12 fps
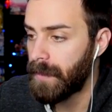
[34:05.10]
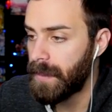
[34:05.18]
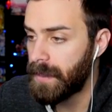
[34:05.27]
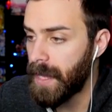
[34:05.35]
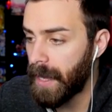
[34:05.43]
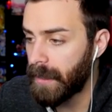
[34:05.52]

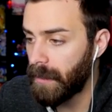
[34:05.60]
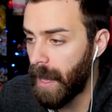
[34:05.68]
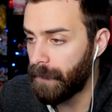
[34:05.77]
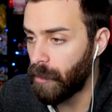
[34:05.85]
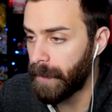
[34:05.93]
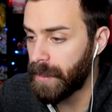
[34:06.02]
He's not going to
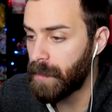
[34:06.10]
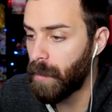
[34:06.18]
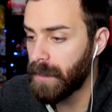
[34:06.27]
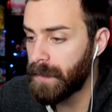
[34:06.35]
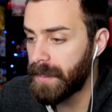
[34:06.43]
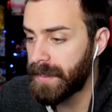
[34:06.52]
Lava Golem because he
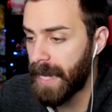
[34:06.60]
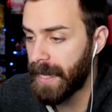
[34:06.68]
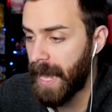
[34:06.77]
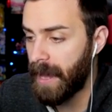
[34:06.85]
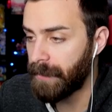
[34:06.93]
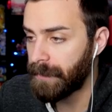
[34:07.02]
wants me to deck
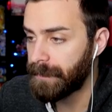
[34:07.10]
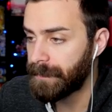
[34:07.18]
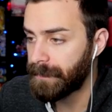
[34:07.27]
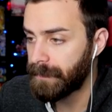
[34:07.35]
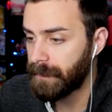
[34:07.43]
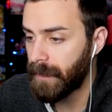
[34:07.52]
out.
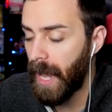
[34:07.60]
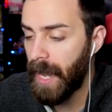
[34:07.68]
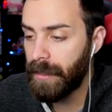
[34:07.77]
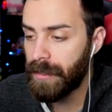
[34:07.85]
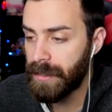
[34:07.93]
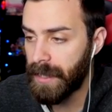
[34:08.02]
I
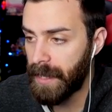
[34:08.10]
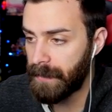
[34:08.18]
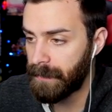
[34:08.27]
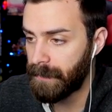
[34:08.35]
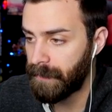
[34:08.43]
understand.